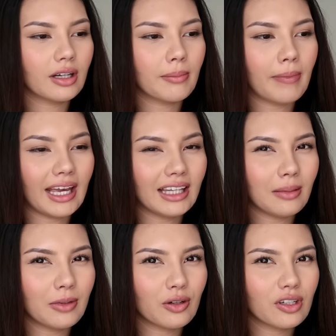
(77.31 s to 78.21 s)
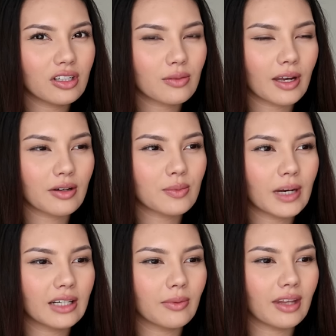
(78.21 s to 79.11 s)
mainly because when I was
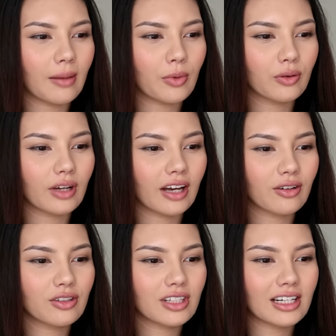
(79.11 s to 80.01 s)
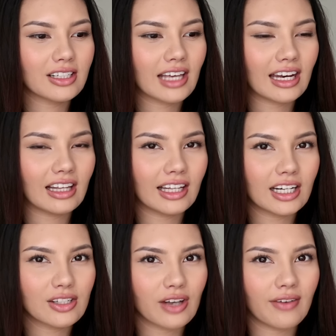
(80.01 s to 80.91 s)
pregnant with Emerald I couldn't change kitty
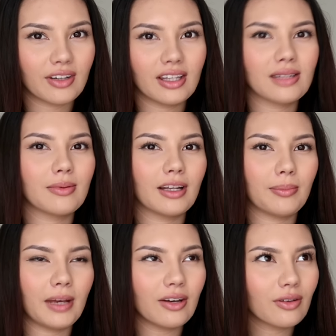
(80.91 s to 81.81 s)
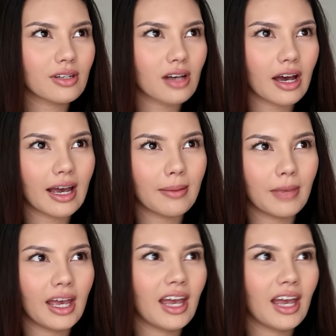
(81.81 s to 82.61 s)
litter, so everything smelled like pee all the time